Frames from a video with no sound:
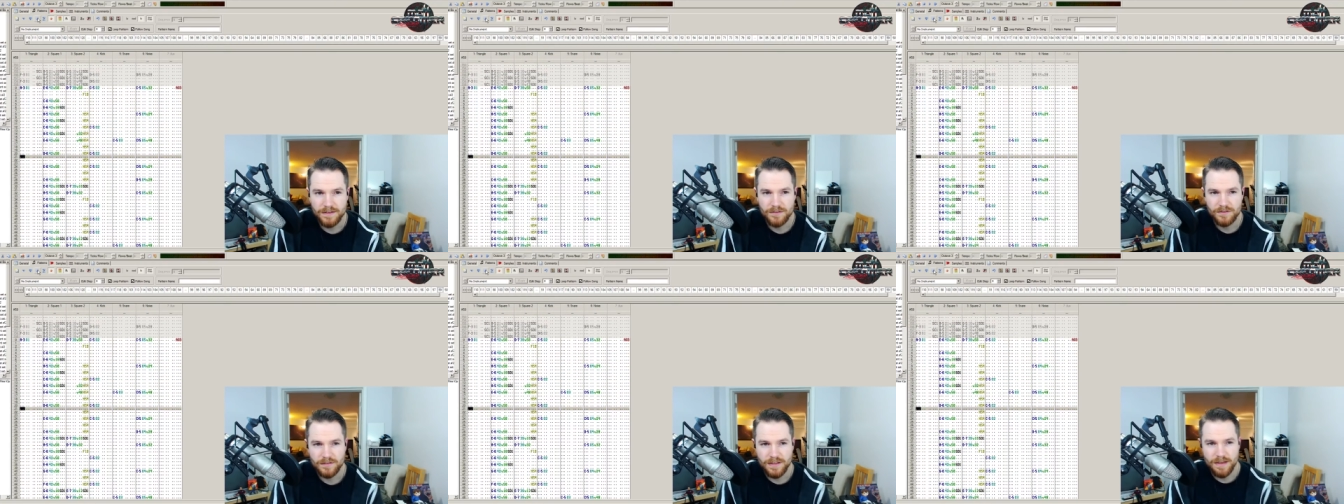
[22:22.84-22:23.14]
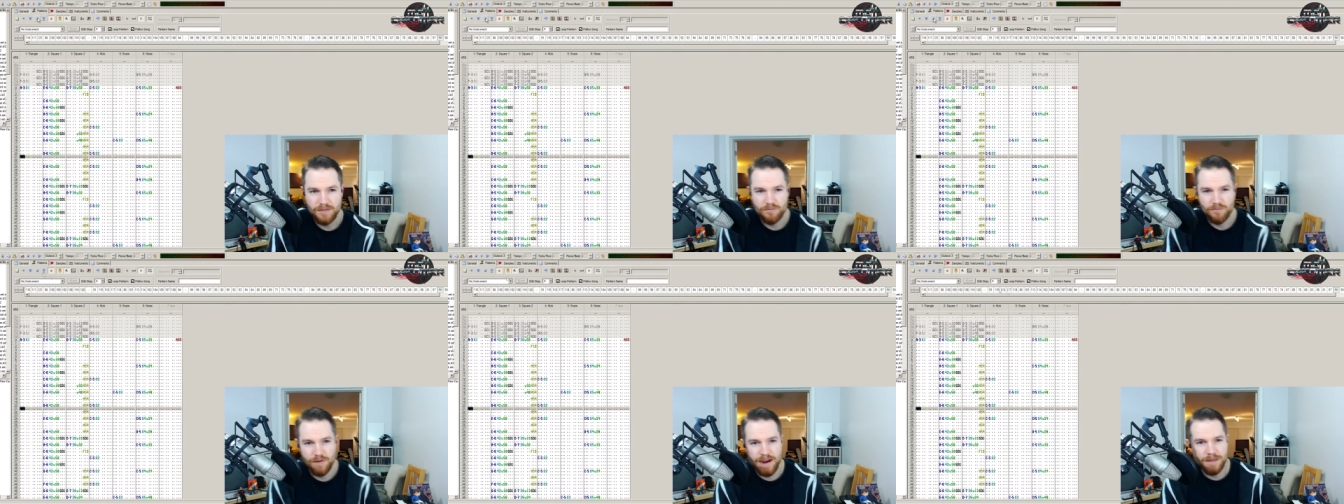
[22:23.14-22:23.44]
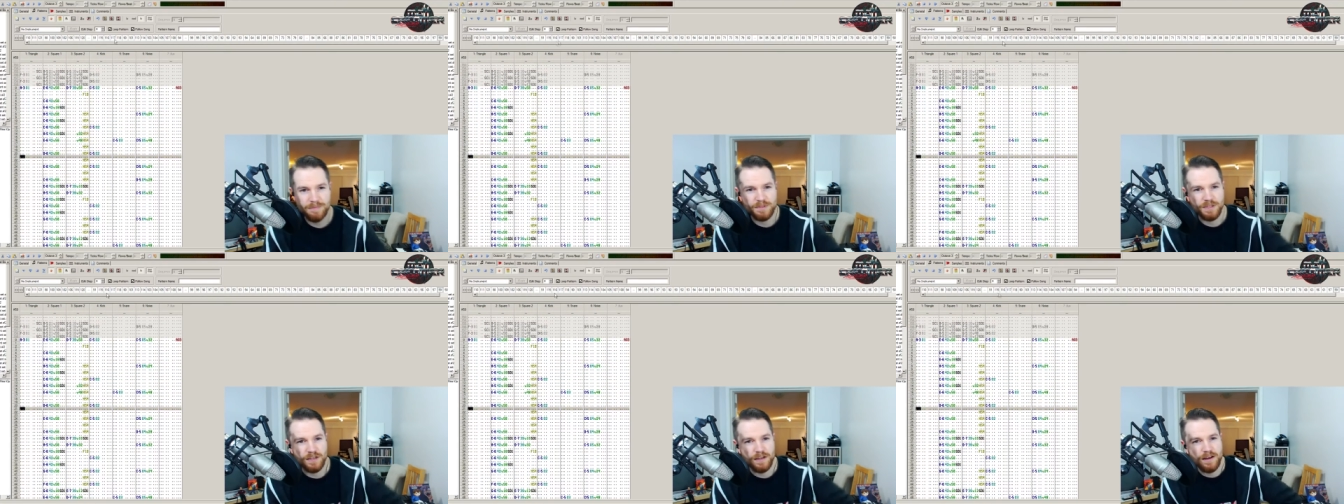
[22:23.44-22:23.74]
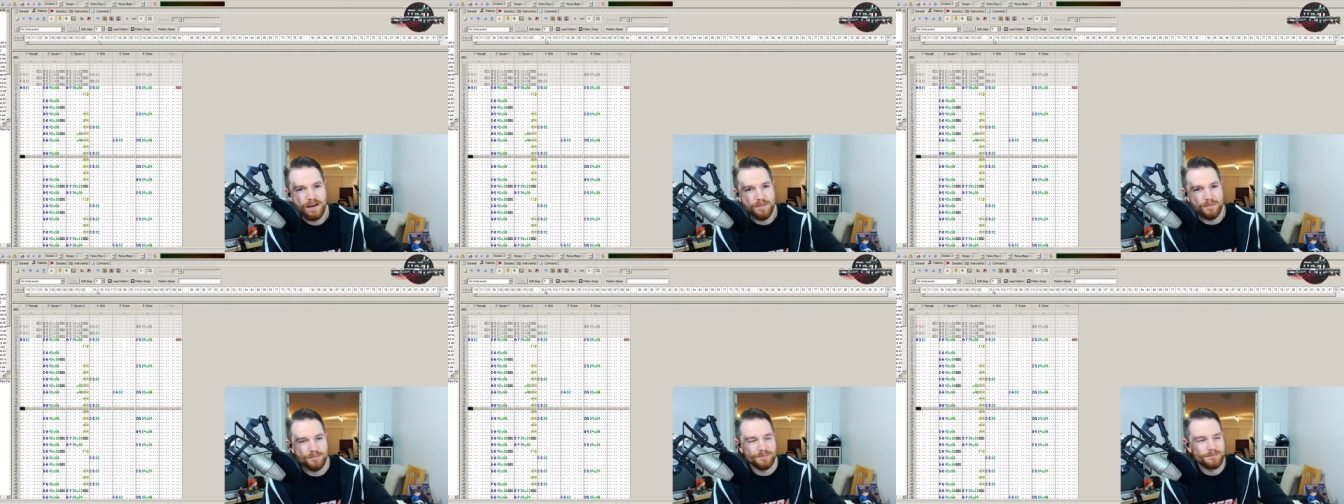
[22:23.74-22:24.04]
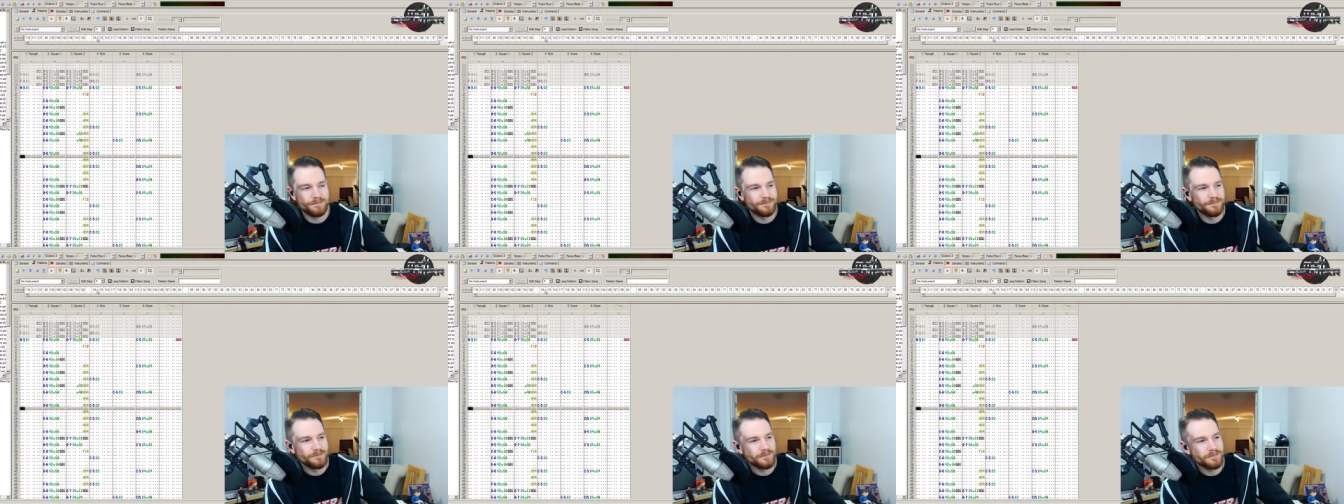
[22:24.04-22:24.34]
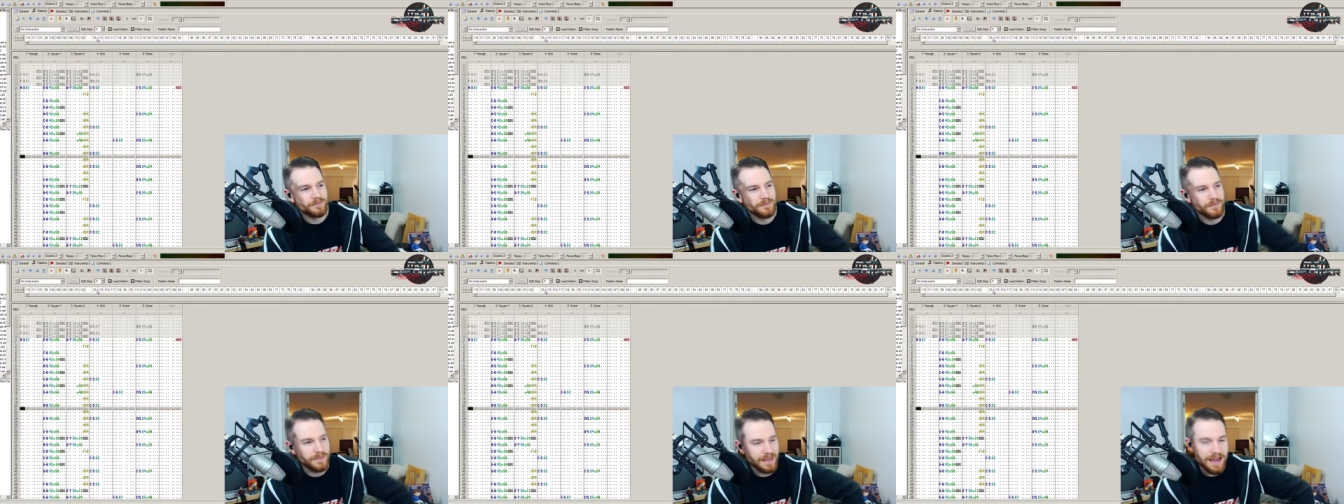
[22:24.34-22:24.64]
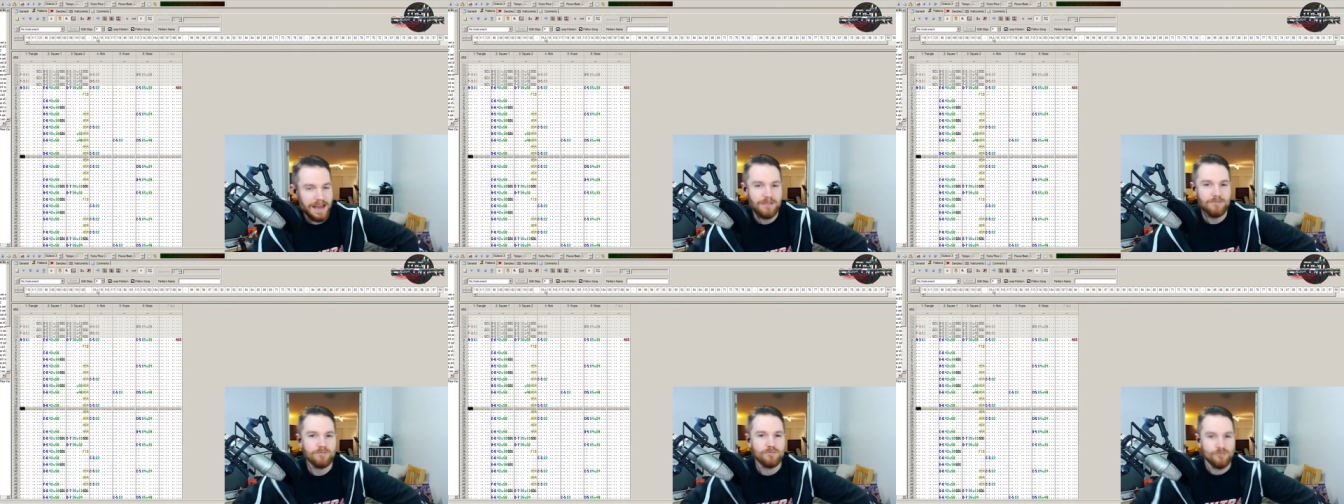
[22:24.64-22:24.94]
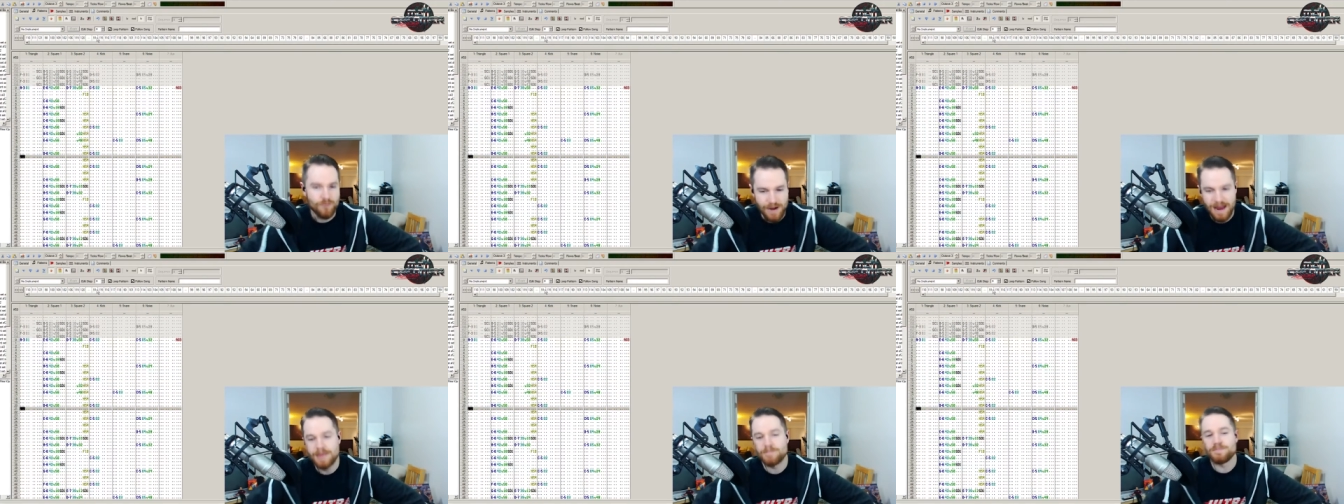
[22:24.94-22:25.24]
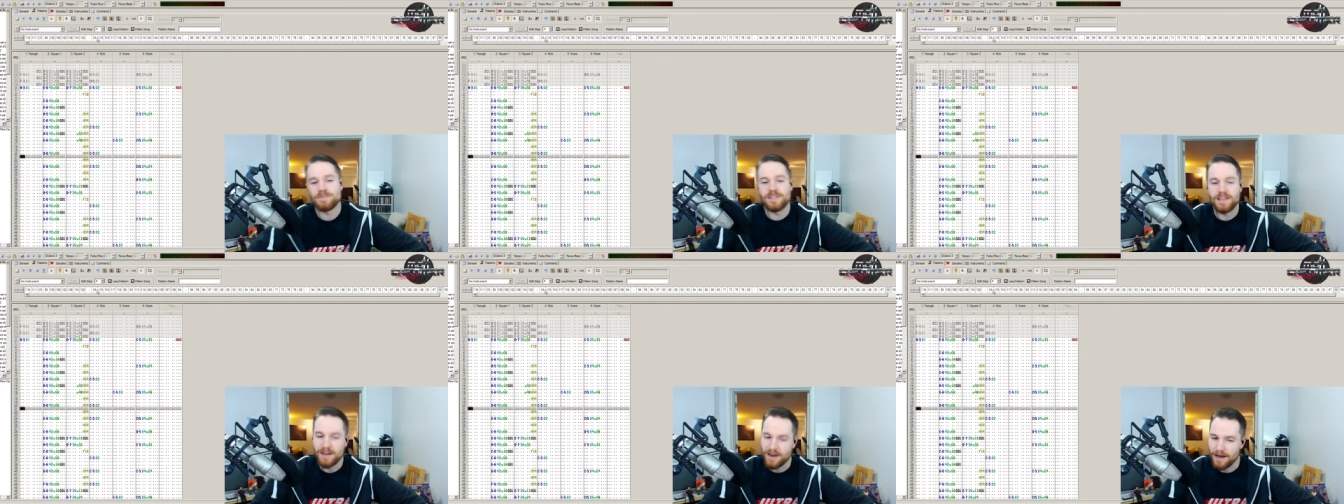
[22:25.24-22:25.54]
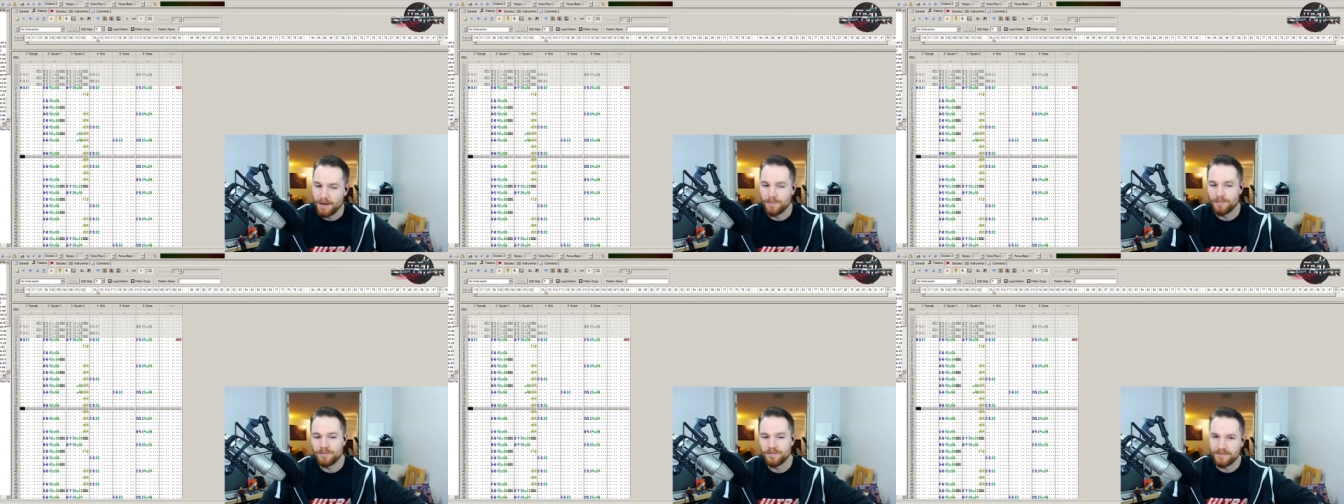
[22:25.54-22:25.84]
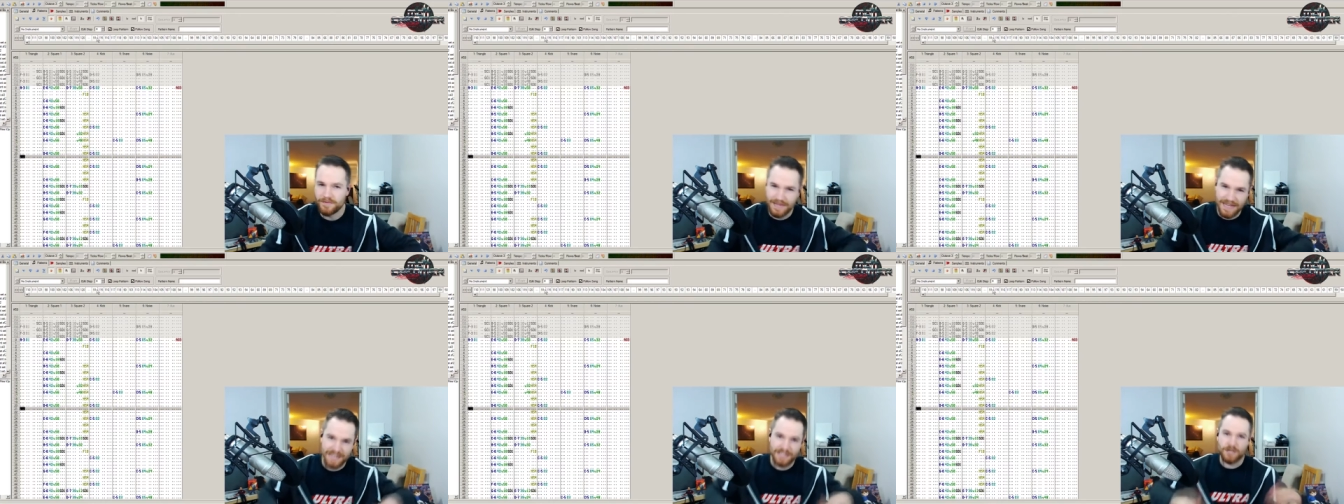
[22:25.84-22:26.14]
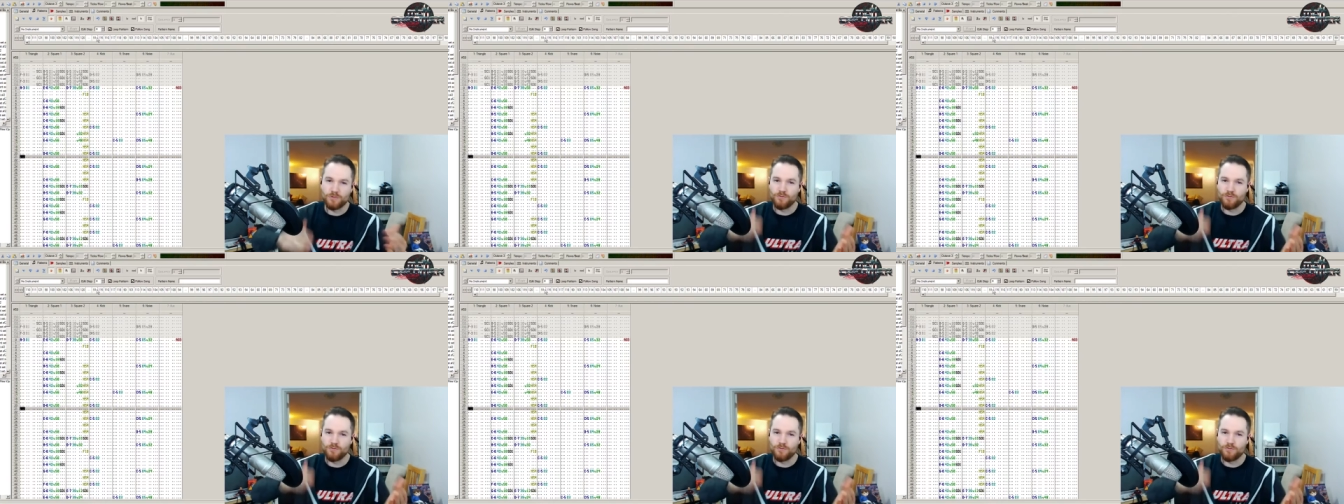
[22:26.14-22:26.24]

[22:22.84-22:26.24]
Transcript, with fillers: that wraps it up. That wraps it up. That's a